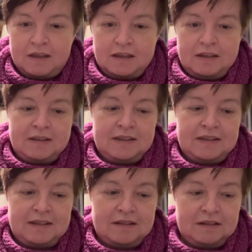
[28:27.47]

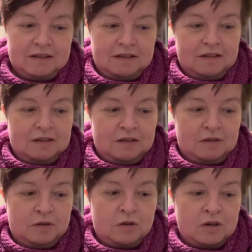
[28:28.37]
It's a
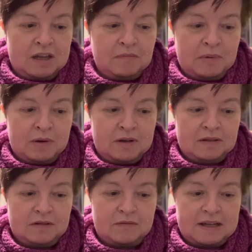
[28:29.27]
cooking book,
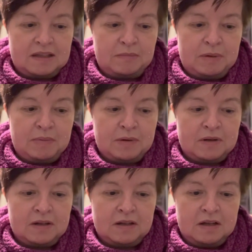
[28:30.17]
a recipe
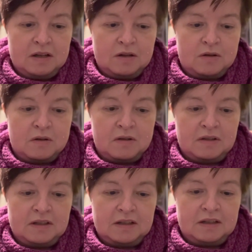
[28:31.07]
book
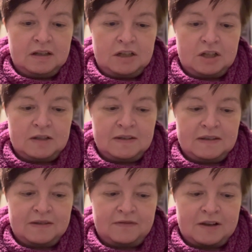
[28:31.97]
called A Kitchen
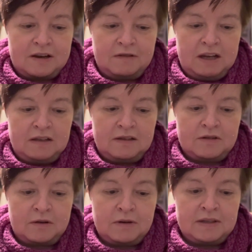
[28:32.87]
Safari,
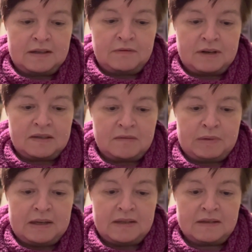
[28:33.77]
Stories and
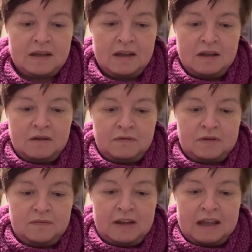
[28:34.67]
Recipes
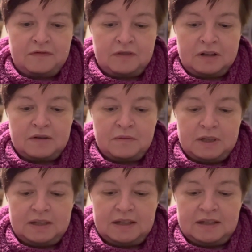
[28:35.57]
from the African
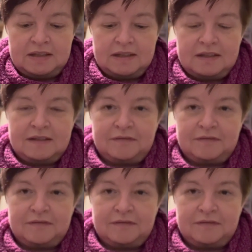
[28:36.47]
Wilderness.